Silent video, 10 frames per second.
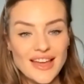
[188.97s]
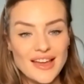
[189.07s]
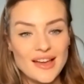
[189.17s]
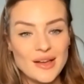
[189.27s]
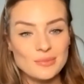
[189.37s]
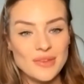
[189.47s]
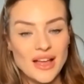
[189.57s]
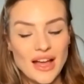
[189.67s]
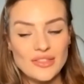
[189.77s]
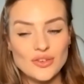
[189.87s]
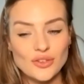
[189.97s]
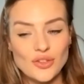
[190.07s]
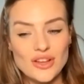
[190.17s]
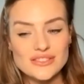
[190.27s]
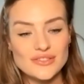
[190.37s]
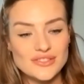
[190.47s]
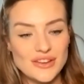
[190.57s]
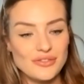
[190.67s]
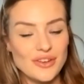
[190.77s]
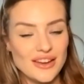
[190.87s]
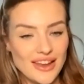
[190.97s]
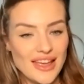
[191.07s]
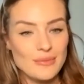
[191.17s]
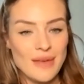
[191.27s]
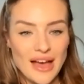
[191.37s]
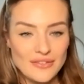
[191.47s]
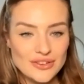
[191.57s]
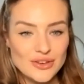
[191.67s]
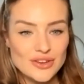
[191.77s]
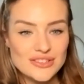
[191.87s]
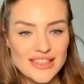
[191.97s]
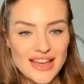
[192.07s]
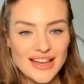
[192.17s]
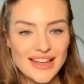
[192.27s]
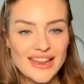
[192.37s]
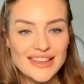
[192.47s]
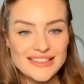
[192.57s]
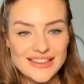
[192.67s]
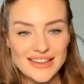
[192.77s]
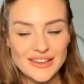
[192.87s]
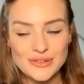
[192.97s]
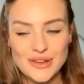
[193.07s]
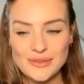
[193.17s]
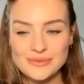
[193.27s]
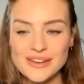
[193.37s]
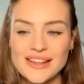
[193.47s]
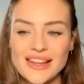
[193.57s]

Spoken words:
and there are lots of different avenues that it can take you down.